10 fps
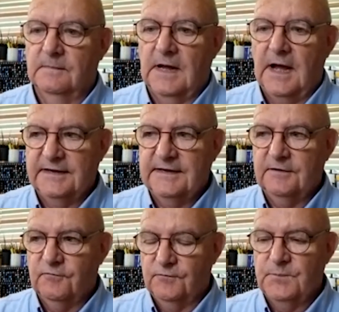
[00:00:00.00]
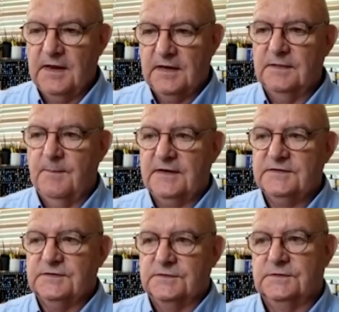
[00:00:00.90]
idea of making the
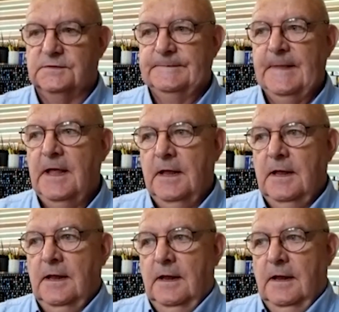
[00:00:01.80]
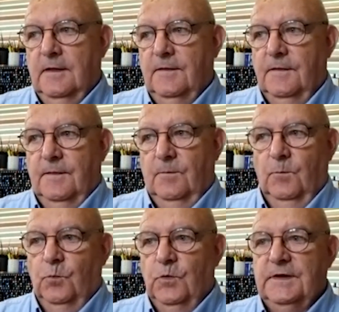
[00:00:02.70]
Masters,
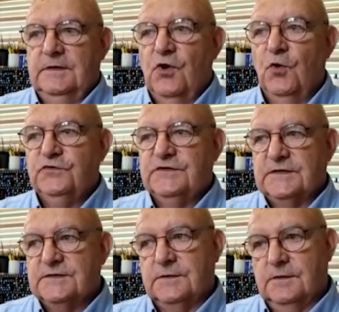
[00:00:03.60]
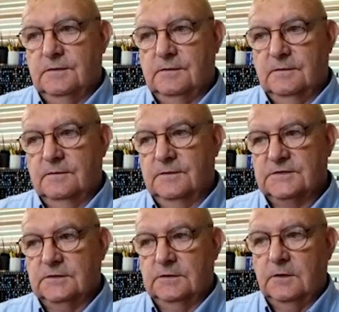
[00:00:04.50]
we noticed that there's
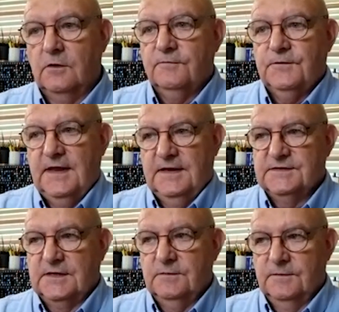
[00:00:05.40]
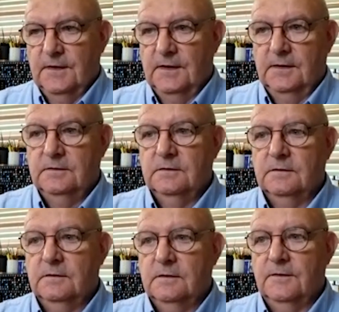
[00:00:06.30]
a lot of kits out there
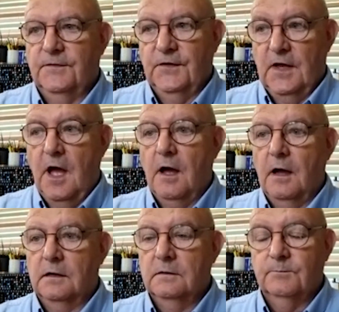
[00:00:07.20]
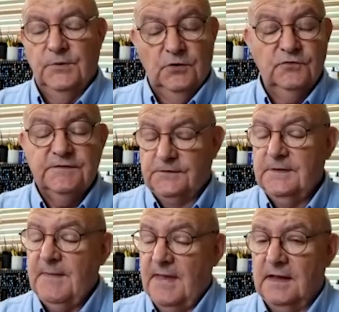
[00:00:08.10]
that are
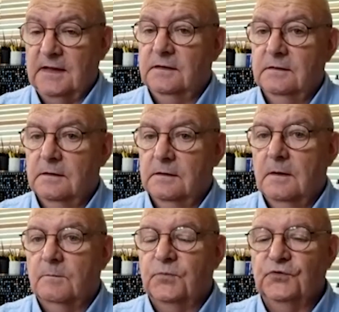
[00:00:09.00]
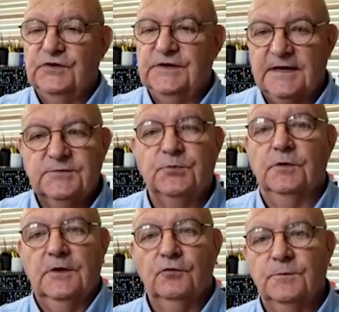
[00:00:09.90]
beautifully made but
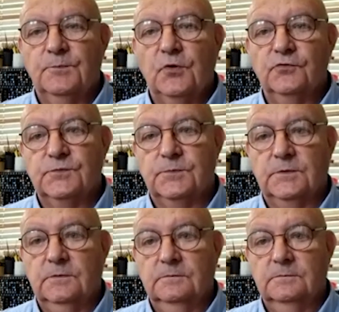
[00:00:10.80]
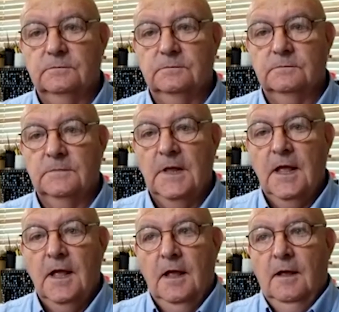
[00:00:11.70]
desperately unapproachable.
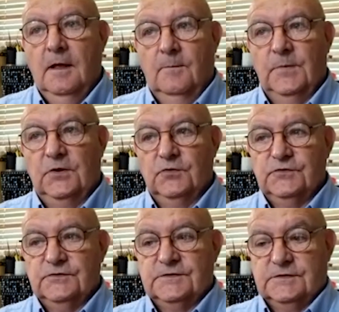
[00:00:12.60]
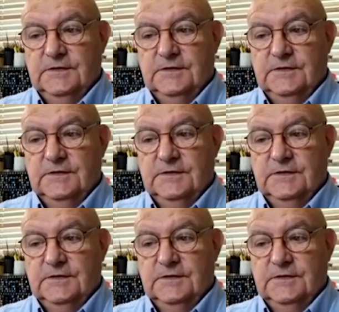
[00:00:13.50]
Because